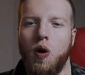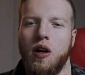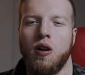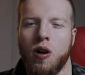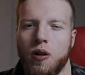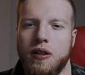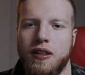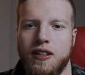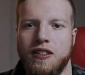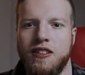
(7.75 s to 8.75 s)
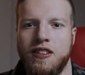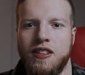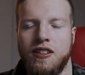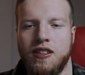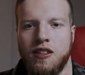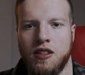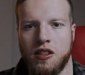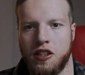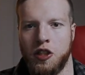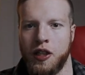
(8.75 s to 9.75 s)
on earth
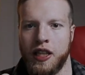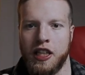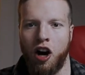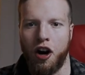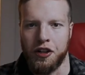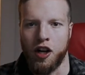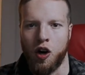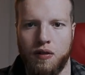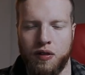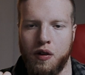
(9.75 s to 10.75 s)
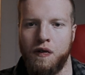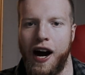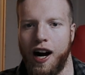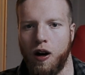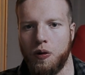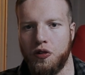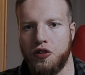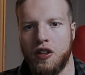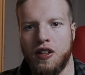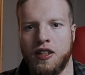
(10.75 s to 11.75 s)
do you get the audio from the
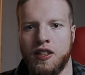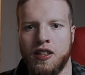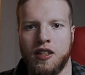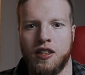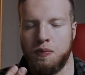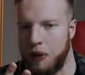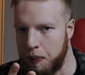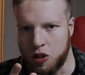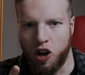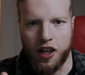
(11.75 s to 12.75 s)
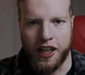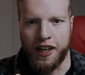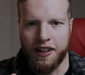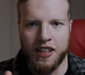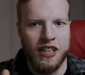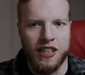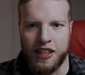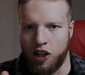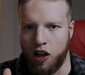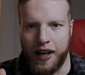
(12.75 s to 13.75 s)
vows, the people talking,
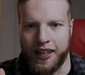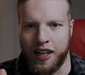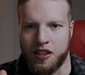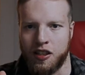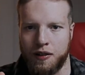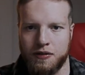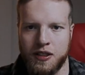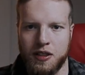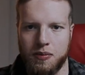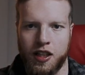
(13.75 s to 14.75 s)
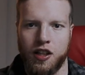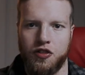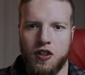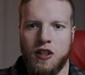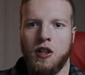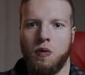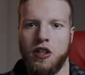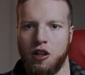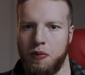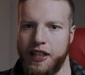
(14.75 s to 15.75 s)
and all that kind of stuff. Because
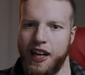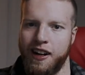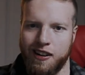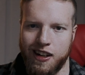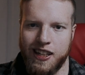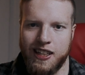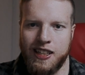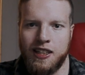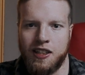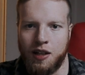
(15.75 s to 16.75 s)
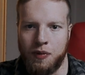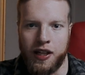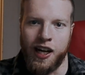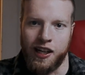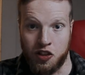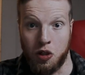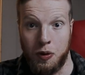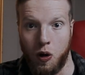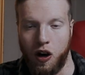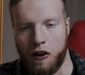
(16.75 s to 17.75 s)
when you're a beginner, like I assume
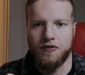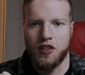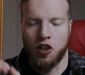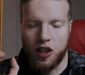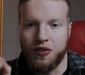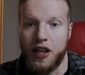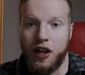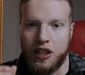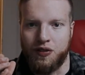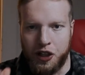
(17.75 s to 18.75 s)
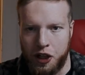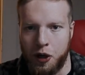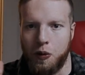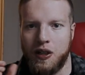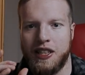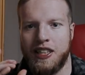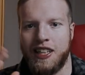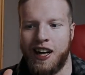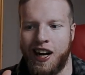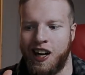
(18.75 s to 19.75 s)
you are, so this video is for you.
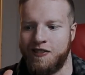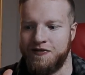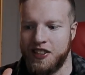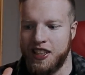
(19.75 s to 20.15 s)
I'm